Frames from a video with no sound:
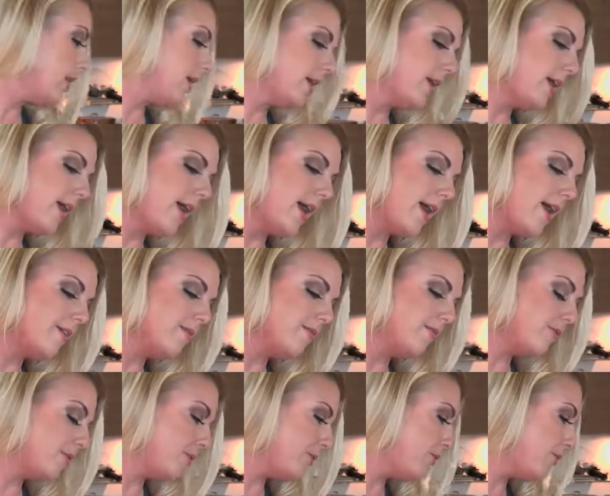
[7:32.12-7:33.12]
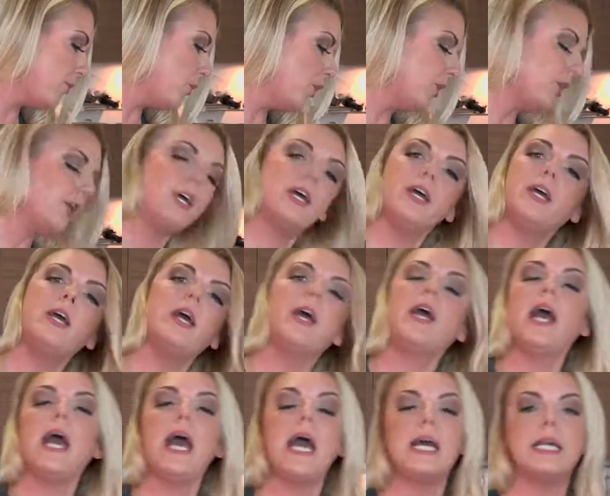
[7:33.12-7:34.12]
and I have a fork
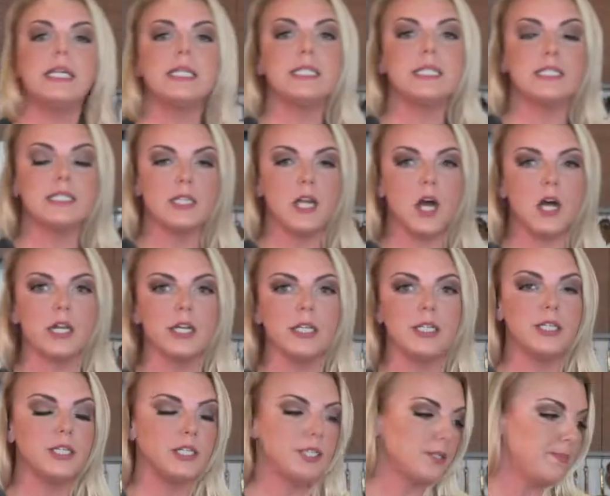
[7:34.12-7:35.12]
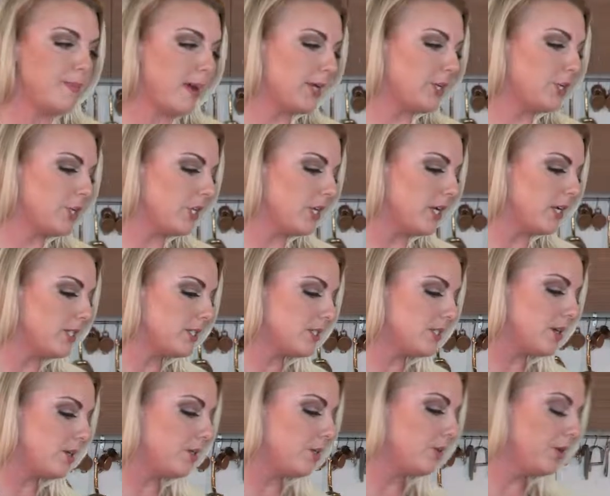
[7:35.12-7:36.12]
and a slotted spatula,
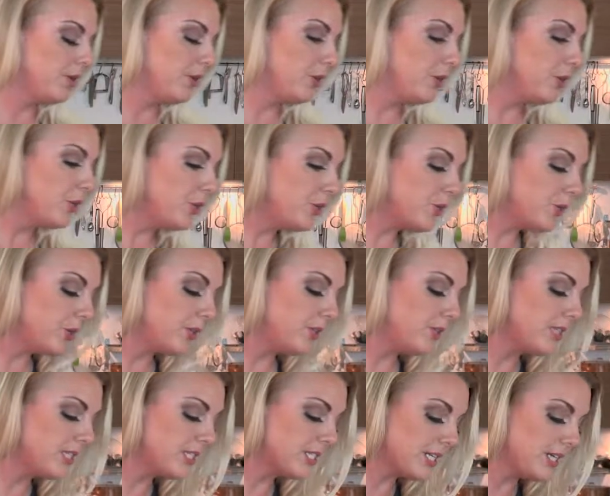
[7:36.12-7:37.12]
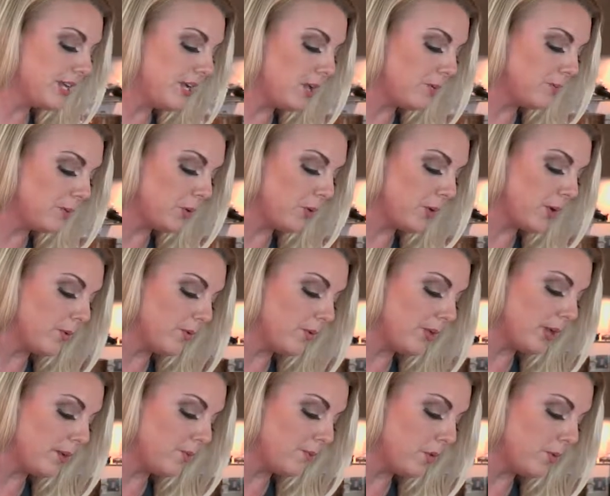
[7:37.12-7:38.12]
so this can help you out. They
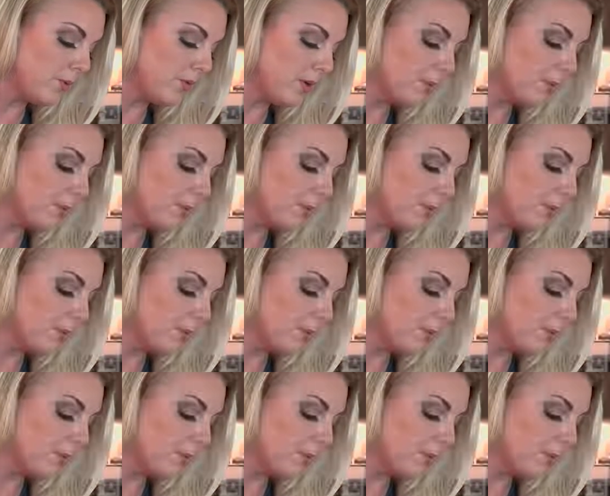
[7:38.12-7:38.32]
can both